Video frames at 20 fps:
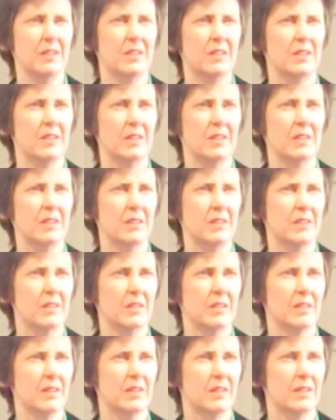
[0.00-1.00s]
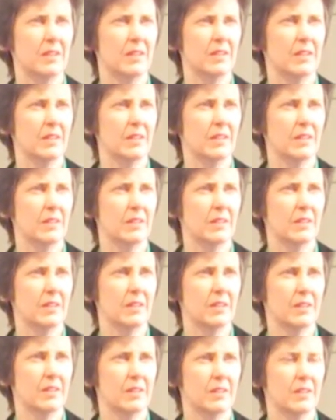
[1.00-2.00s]

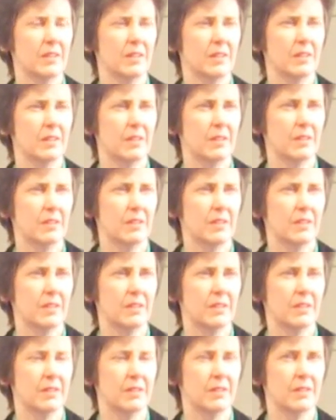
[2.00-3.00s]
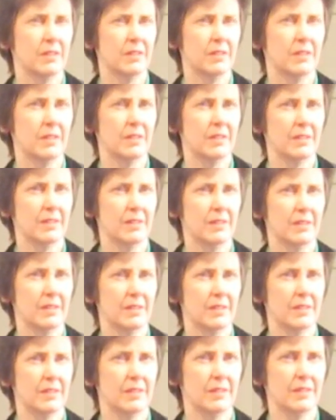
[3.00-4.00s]

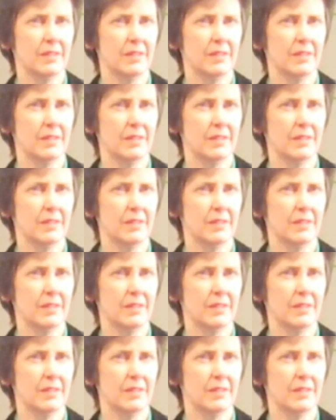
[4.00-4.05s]
Nobody speaks.